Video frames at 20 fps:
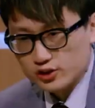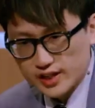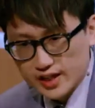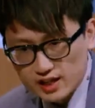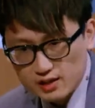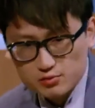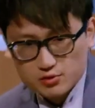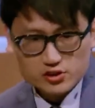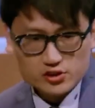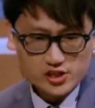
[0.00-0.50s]
her
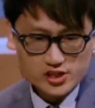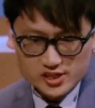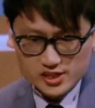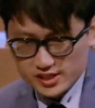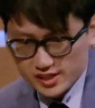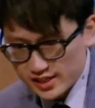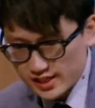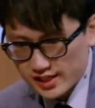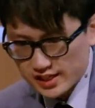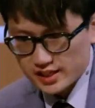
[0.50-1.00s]

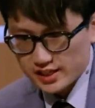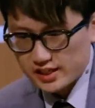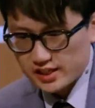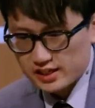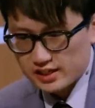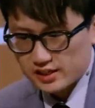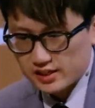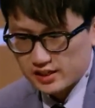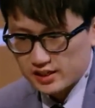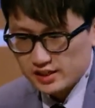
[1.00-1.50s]
neighbors
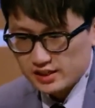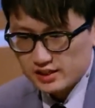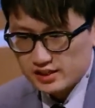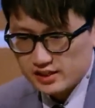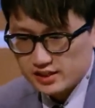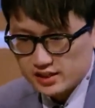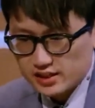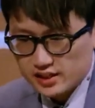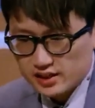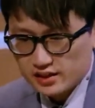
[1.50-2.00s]

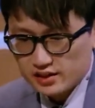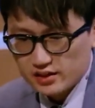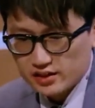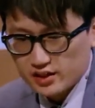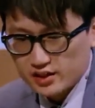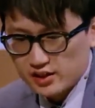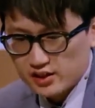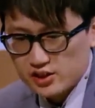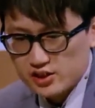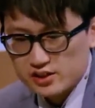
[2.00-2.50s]
in the
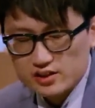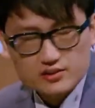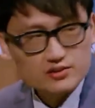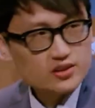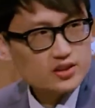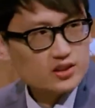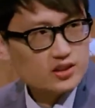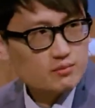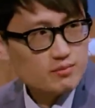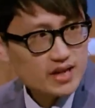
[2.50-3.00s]
area that she
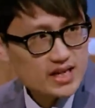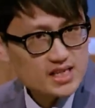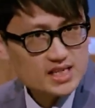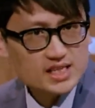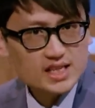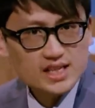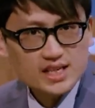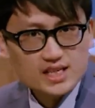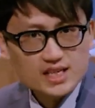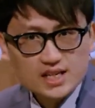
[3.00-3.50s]
lives in
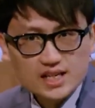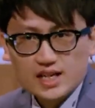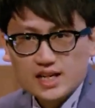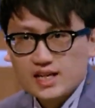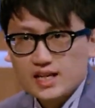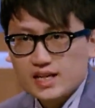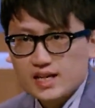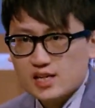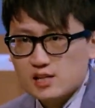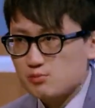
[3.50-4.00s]
Maidenhead,
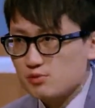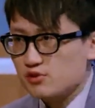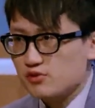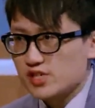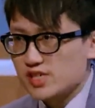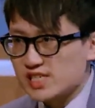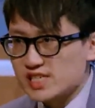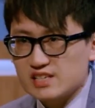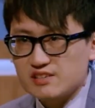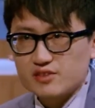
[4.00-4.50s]
has been
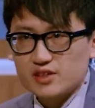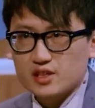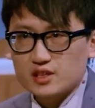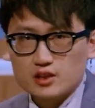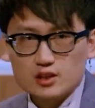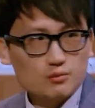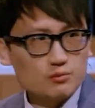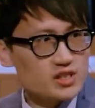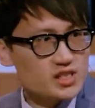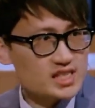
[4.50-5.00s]
receiving
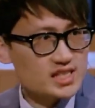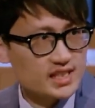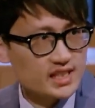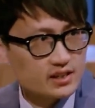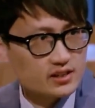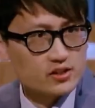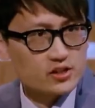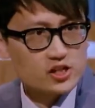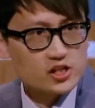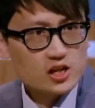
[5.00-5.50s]
anonymous
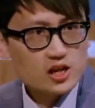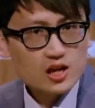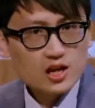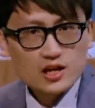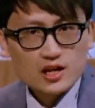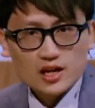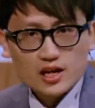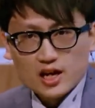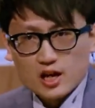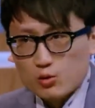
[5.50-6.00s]
letters
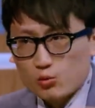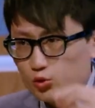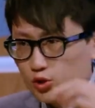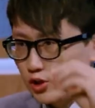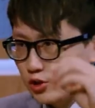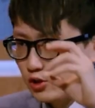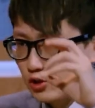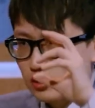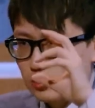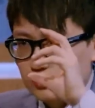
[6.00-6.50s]

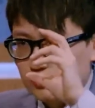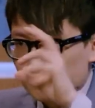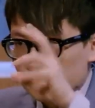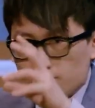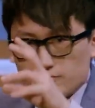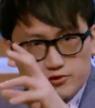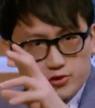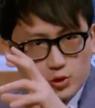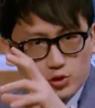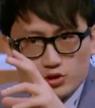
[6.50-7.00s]
with her
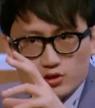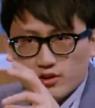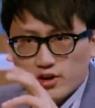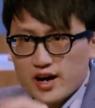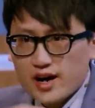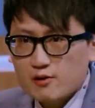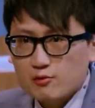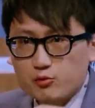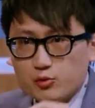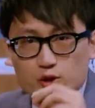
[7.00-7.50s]

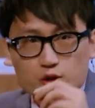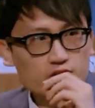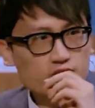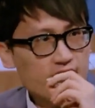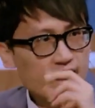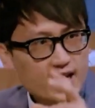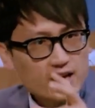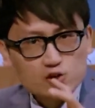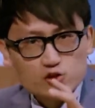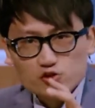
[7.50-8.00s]
photograph, with her
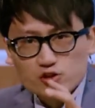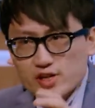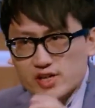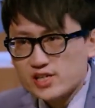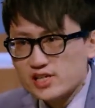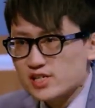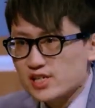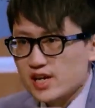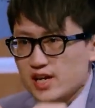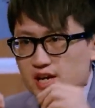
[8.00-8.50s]

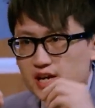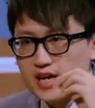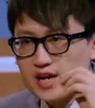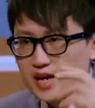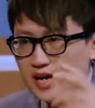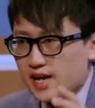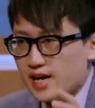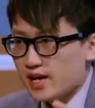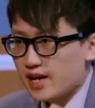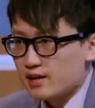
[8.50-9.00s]
address,
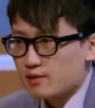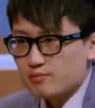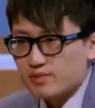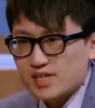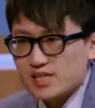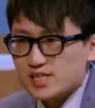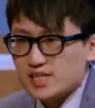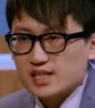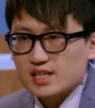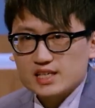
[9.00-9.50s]
and
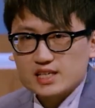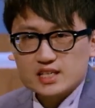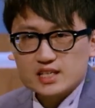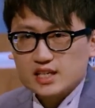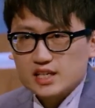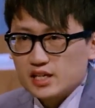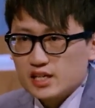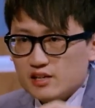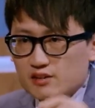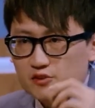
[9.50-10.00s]

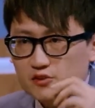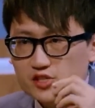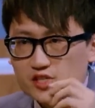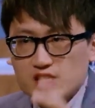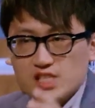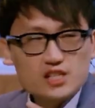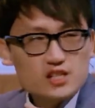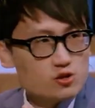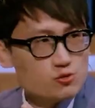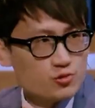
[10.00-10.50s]
basically, if you
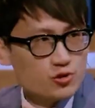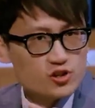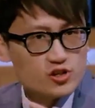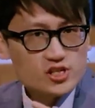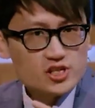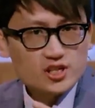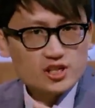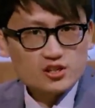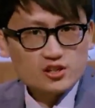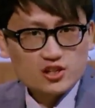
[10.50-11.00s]
see this
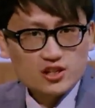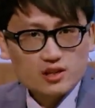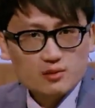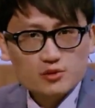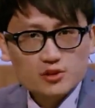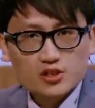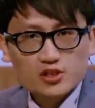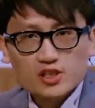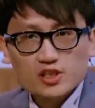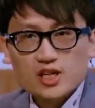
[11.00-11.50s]
person in your
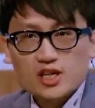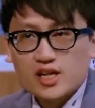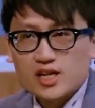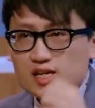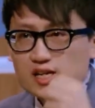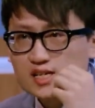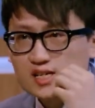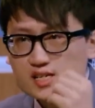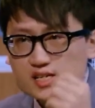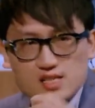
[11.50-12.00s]
neighborhood,
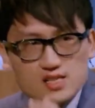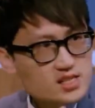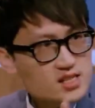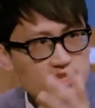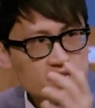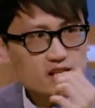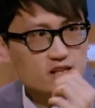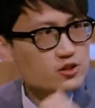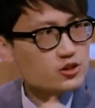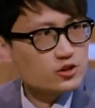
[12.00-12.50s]

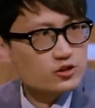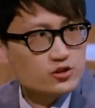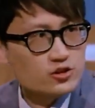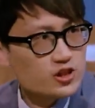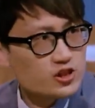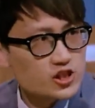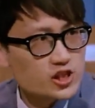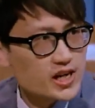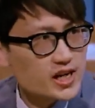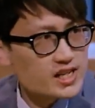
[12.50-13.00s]
send her to
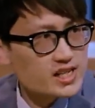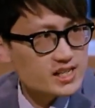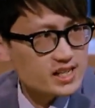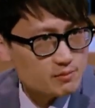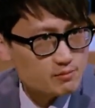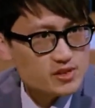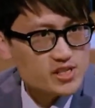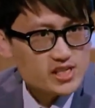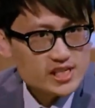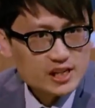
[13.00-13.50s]
the Chinese
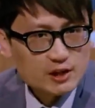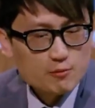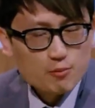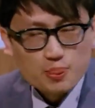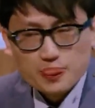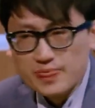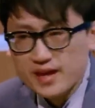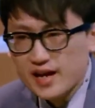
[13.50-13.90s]
embassy.